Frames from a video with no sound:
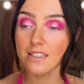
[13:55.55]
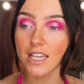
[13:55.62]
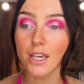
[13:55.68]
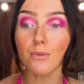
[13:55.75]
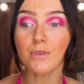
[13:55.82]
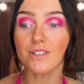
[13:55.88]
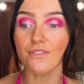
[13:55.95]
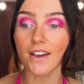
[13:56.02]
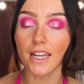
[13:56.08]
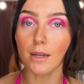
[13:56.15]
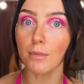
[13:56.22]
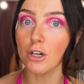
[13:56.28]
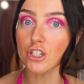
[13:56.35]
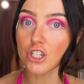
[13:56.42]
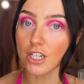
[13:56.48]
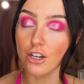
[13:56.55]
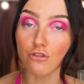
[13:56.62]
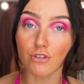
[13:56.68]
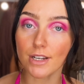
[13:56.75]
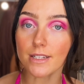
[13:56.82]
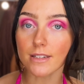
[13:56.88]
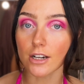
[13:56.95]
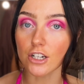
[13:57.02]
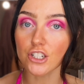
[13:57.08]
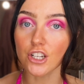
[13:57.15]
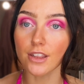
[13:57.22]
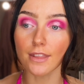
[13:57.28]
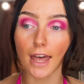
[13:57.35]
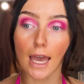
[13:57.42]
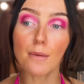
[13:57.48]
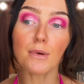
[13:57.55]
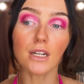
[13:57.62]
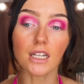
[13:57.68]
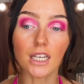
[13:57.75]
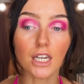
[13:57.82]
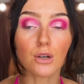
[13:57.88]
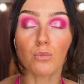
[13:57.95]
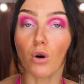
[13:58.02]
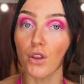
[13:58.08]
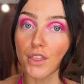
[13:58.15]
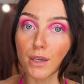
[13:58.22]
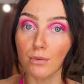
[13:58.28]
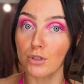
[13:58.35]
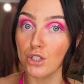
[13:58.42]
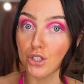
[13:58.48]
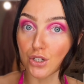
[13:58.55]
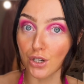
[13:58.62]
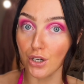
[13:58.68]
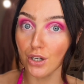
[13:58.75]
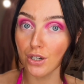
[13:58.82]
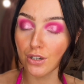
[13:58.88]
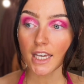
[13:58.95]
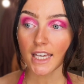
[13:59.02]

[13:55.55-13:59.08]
He was very much into researching them and like what they would do.